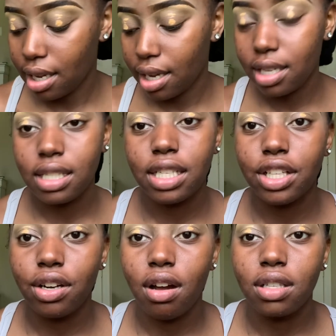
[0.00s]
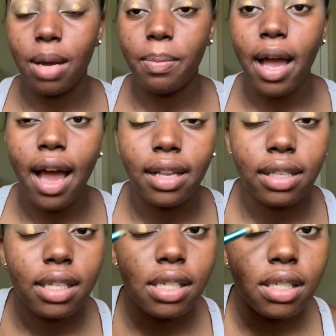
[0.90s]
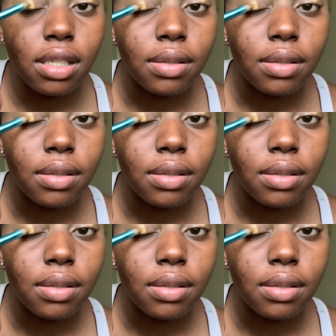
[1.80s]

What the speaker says: concealer on top of my eyelids.